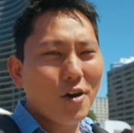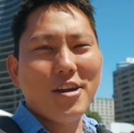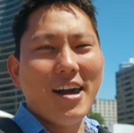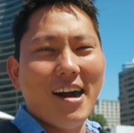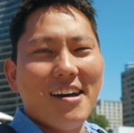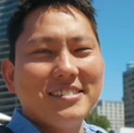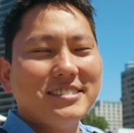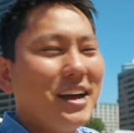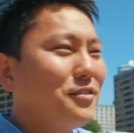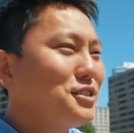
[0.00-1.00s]
Oh yeah,
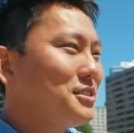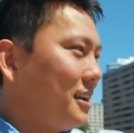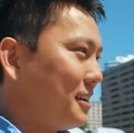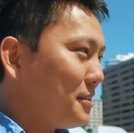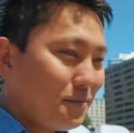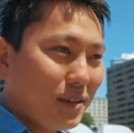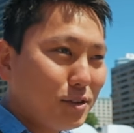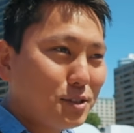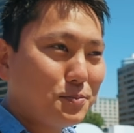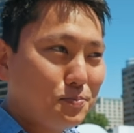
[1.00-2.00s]
that was like
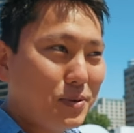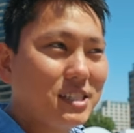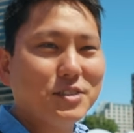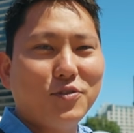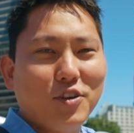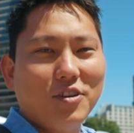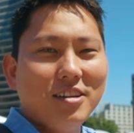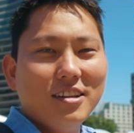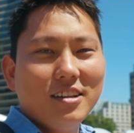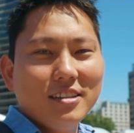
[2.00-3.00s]
that was
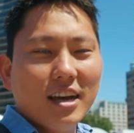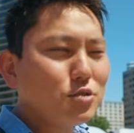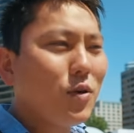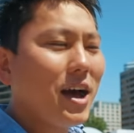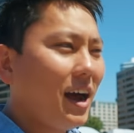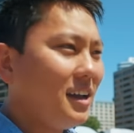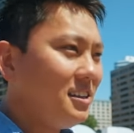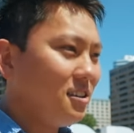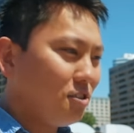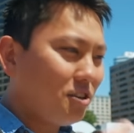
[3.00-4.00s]
peaceful. That's why I
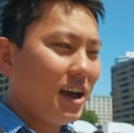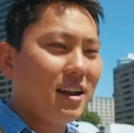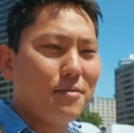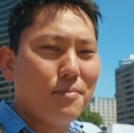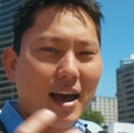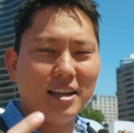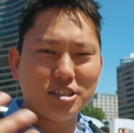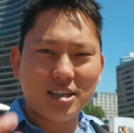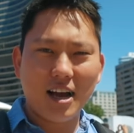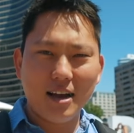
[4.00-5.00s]
need to learn how to
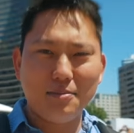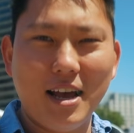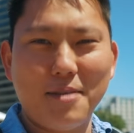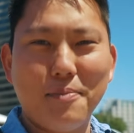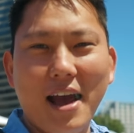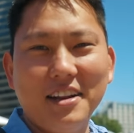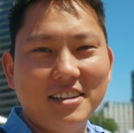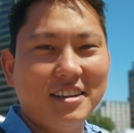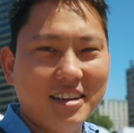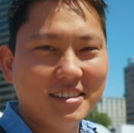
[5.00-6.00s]
manage time like
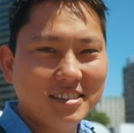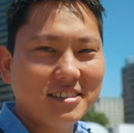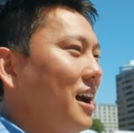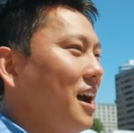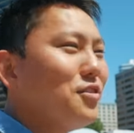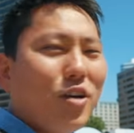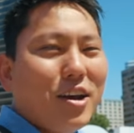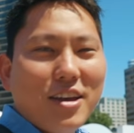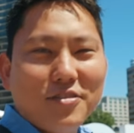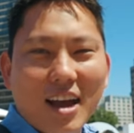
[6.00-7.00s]
Matti does. I don't
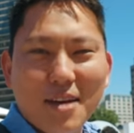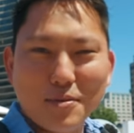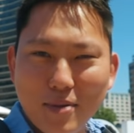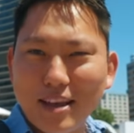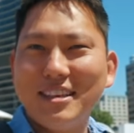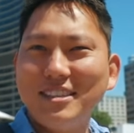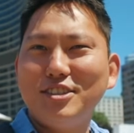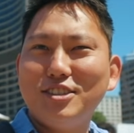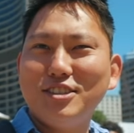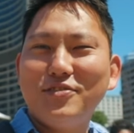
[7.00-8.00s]
know how you have time to make
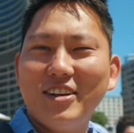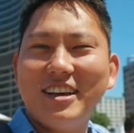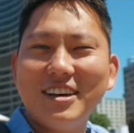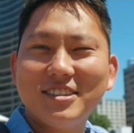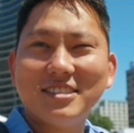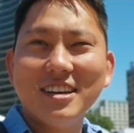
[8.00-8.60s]
these YouTube videos